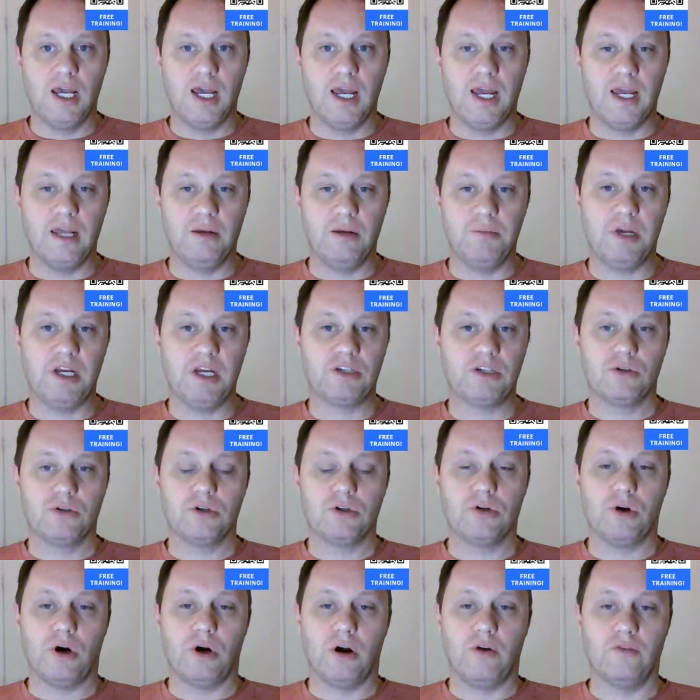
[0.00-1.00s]
And make sure
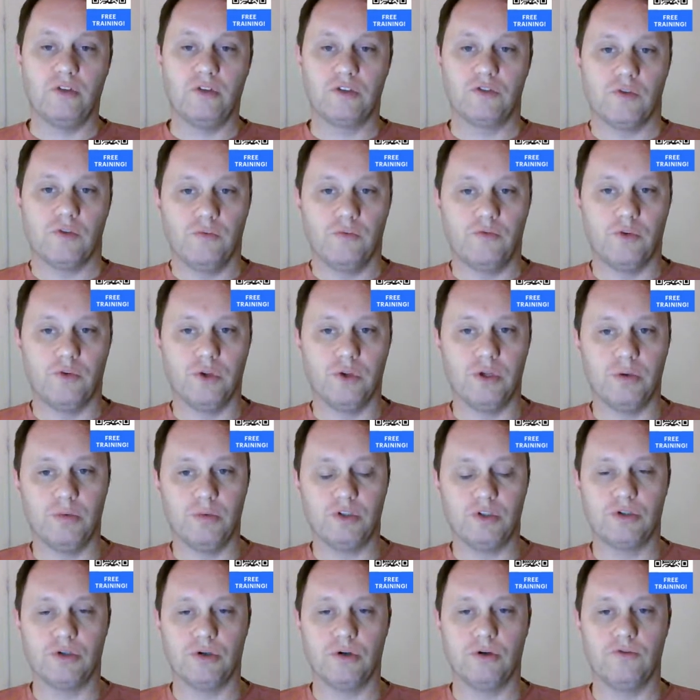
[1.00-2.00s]
you harvest from fully
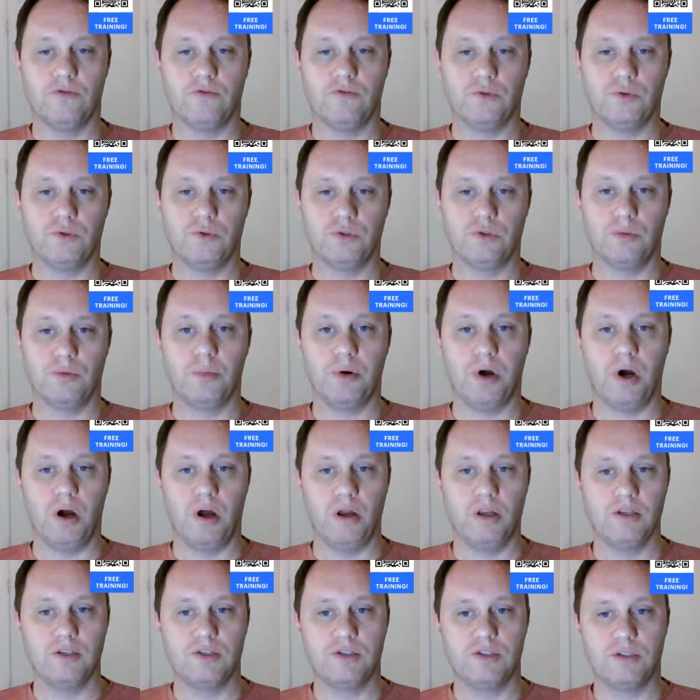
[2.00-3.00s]
mature fruits or
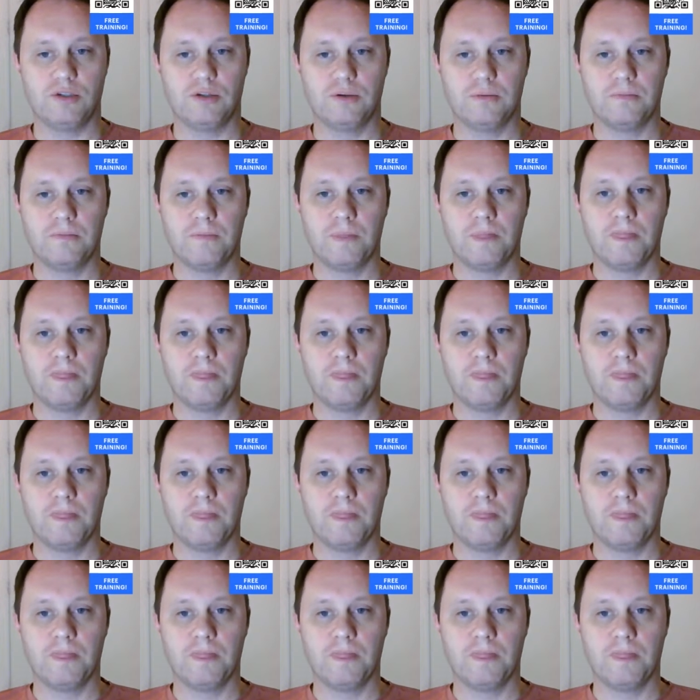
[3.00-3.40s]
pods.